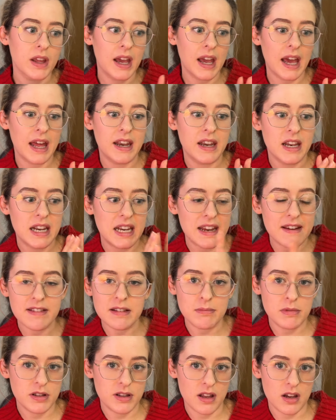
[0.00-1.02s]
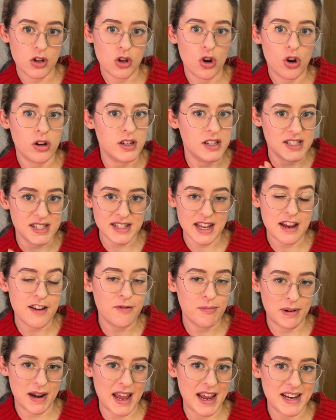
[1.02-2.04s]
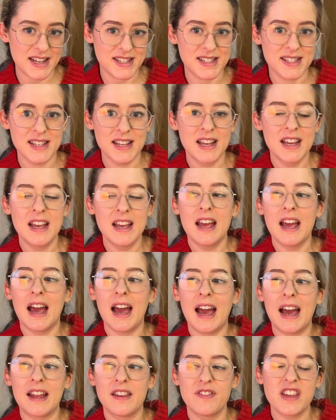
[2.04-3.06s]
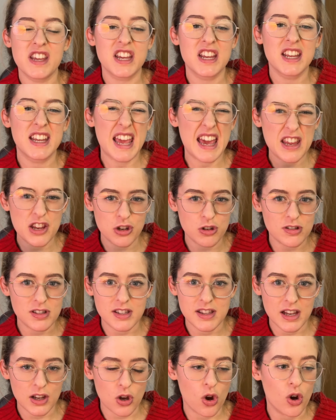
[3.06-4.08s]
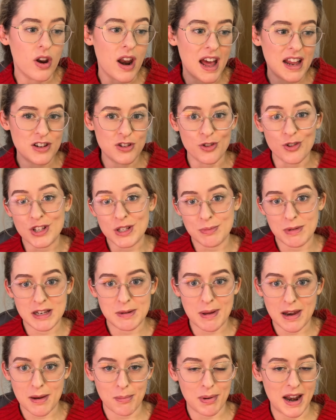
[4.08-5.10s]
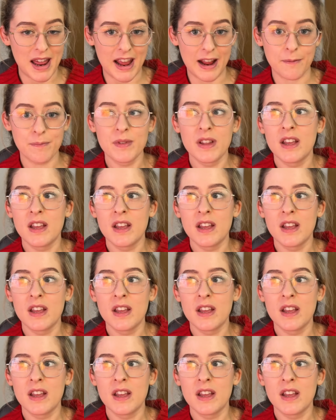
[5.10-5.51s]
and leave them in their cot in a safe place and they can get used to their cot and do some independent play.